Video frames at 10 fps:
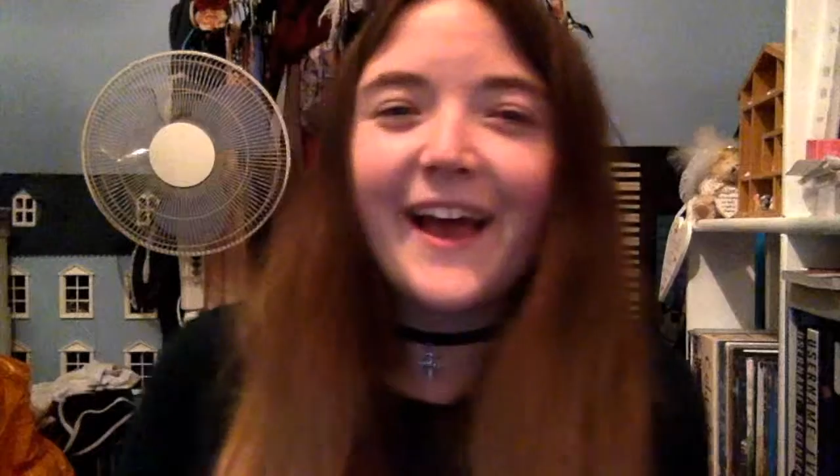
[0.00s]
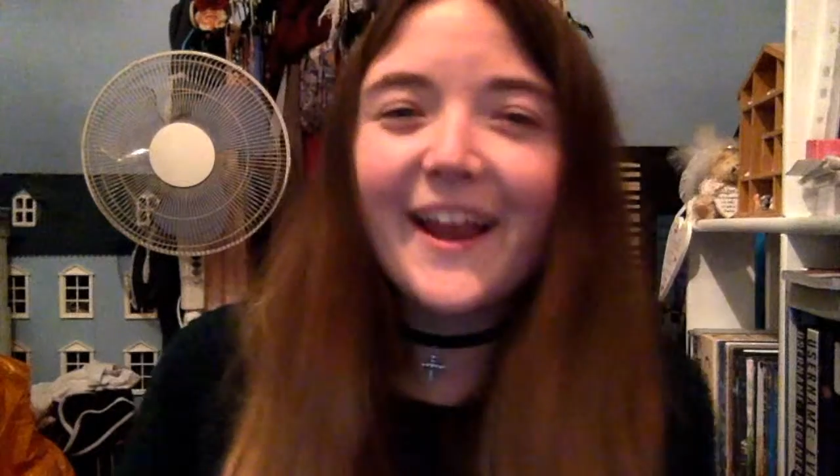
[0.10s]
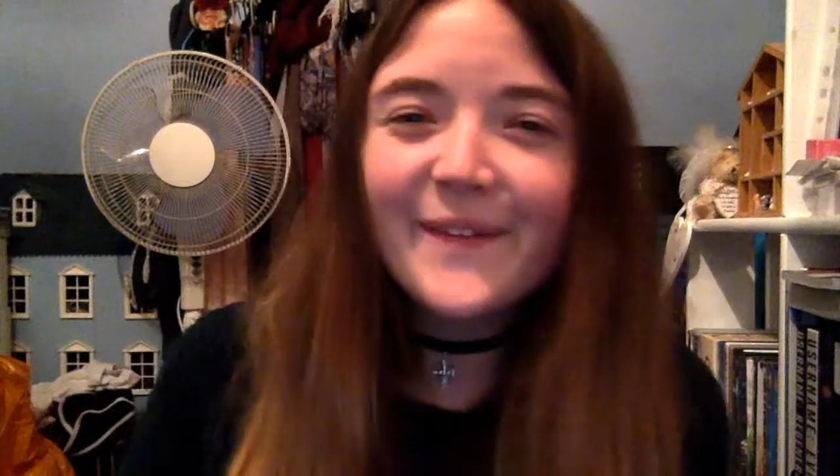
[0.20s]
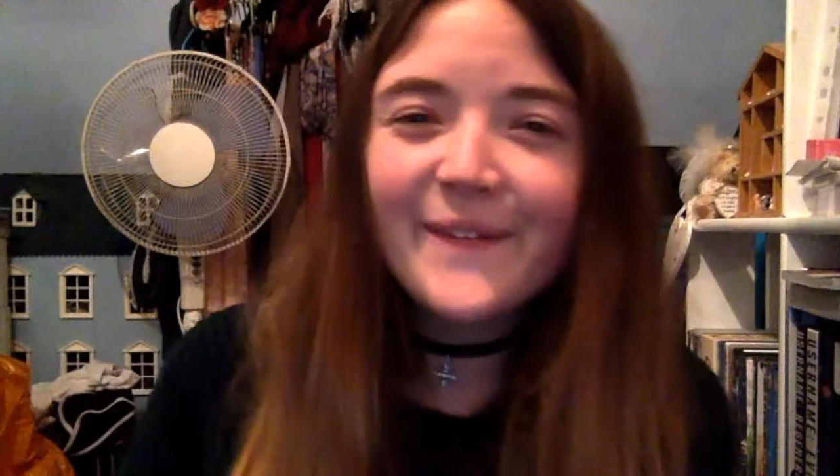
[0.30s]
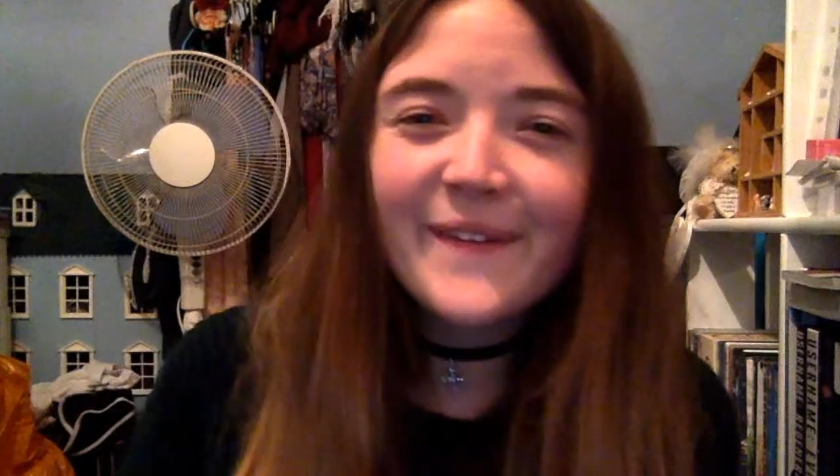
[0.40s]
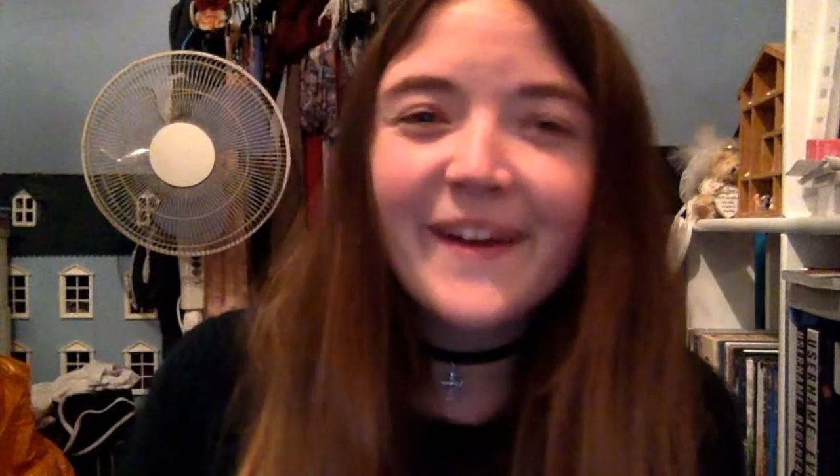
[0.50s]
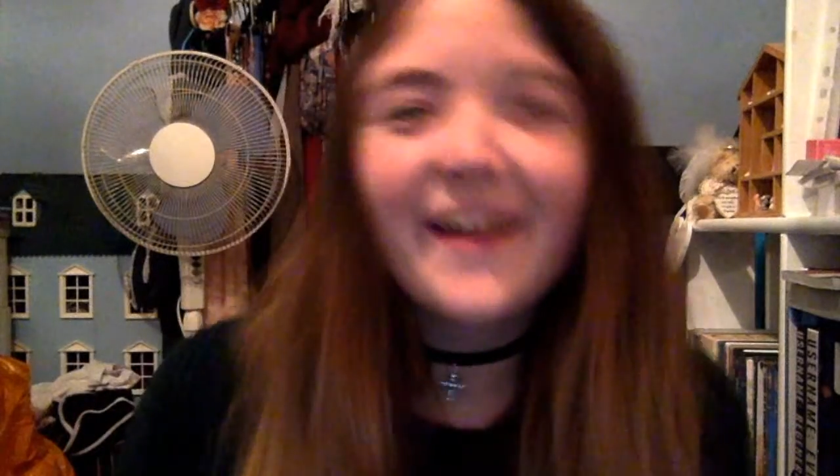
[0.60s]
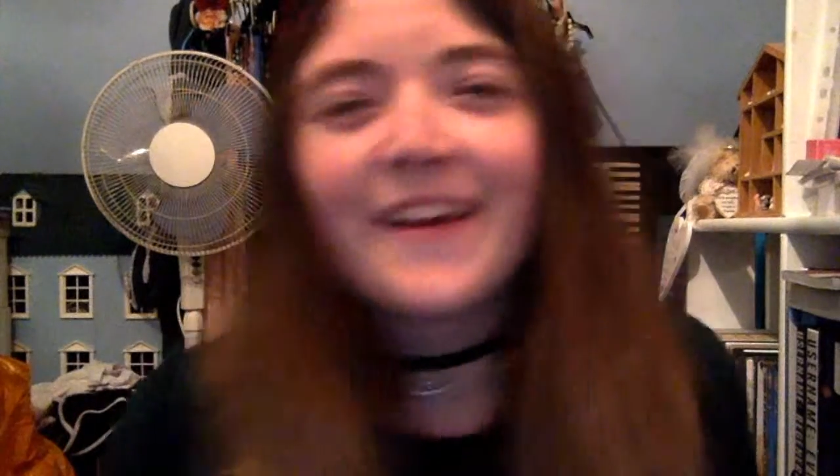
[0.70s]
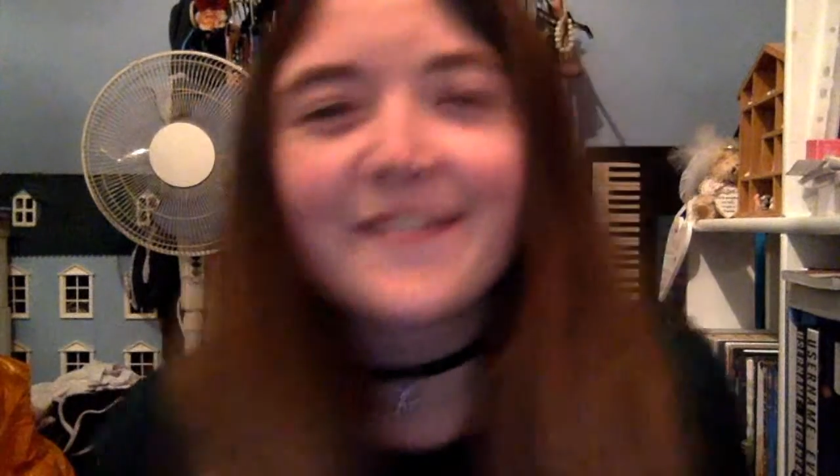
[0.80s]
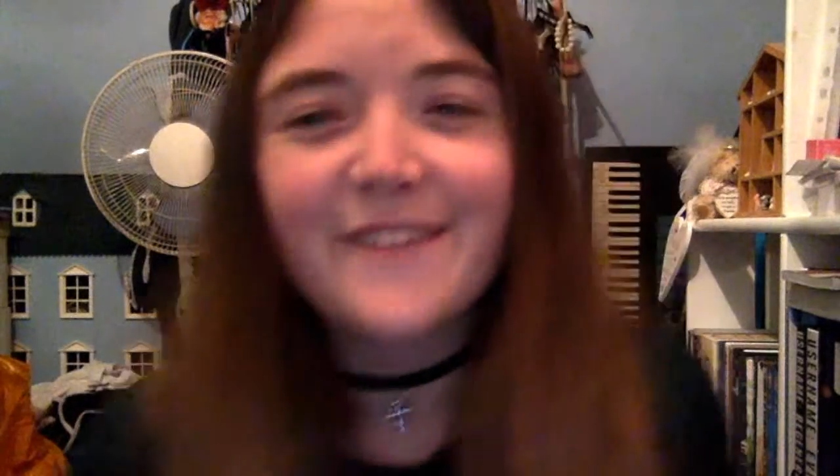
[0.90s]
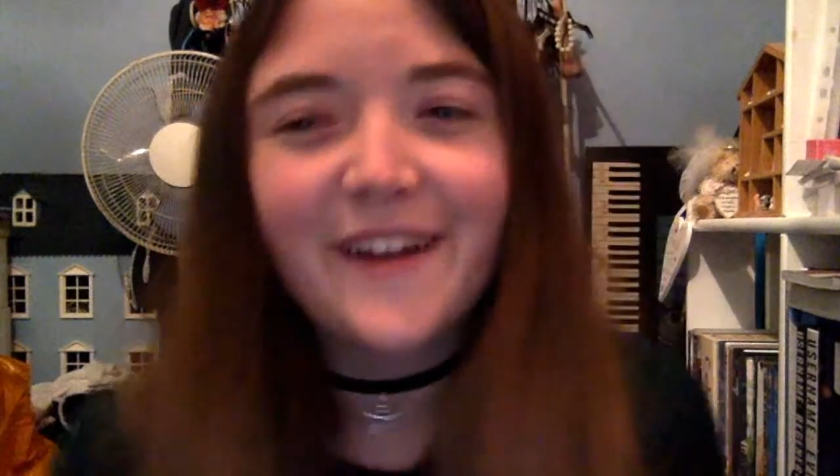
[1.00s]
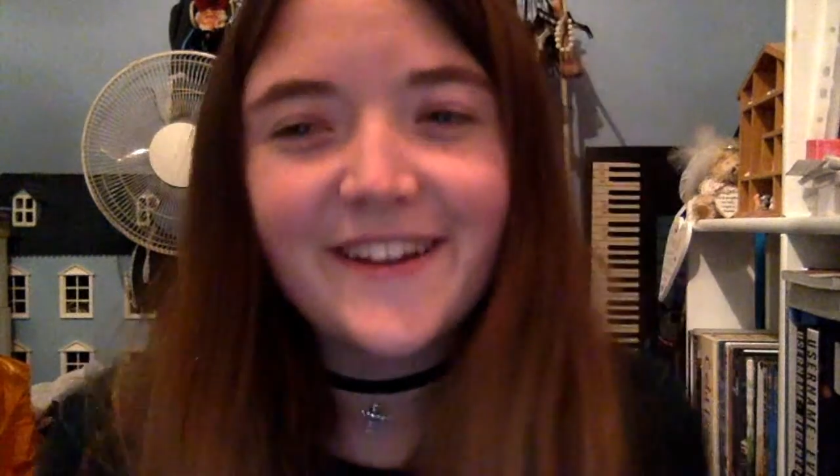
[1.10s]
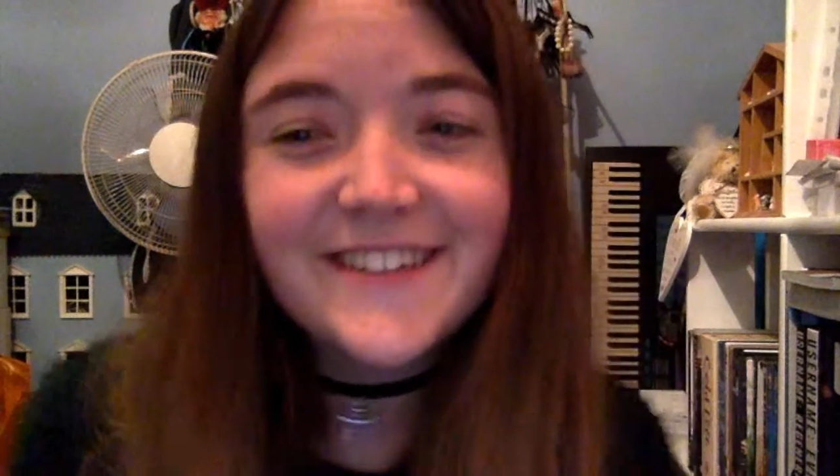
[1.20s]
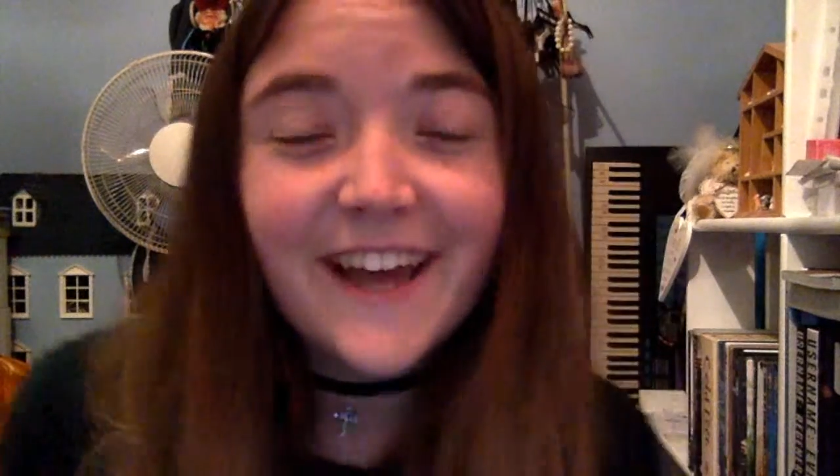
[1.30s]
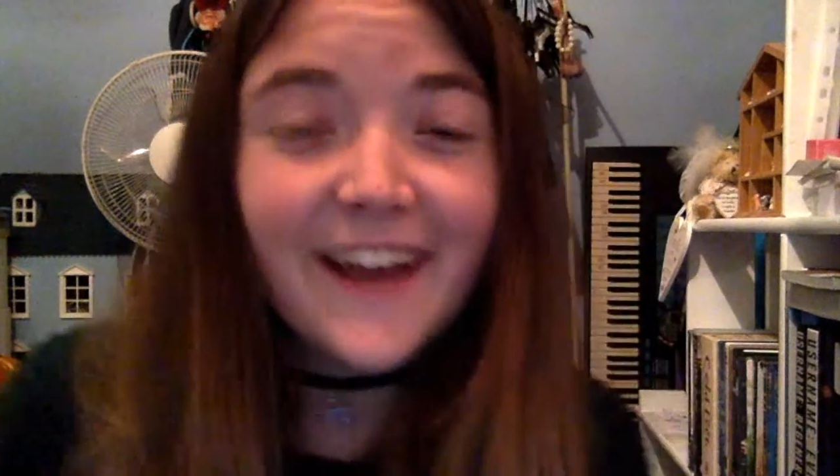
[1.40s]
Hello! Right,
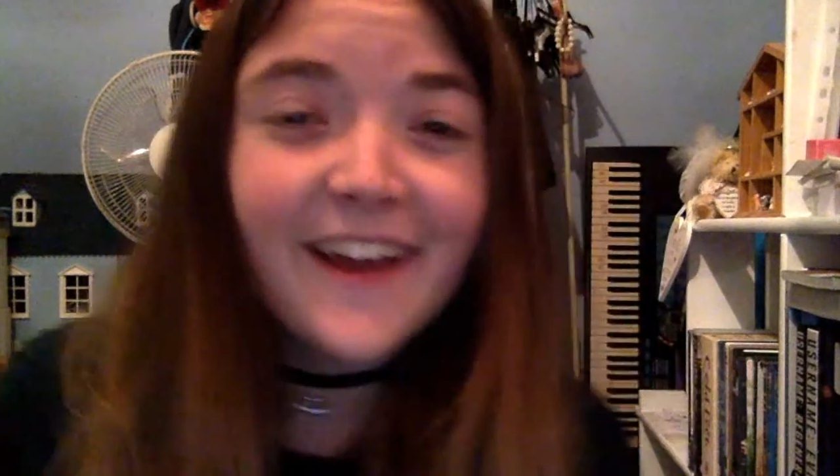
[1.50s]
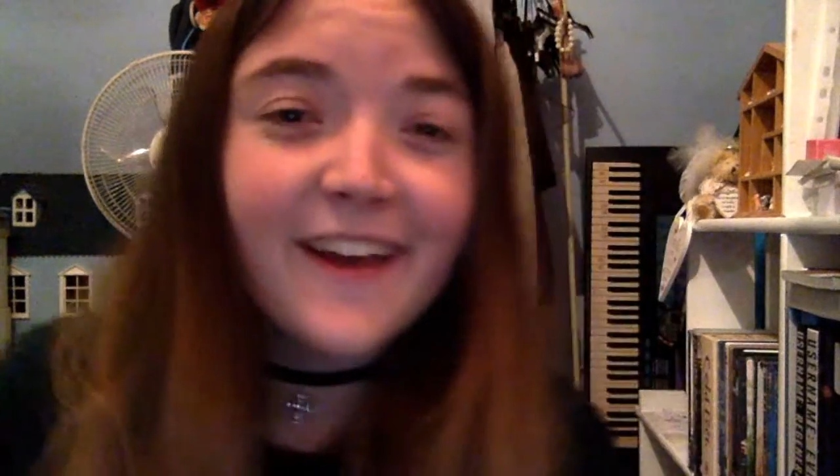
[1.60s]
today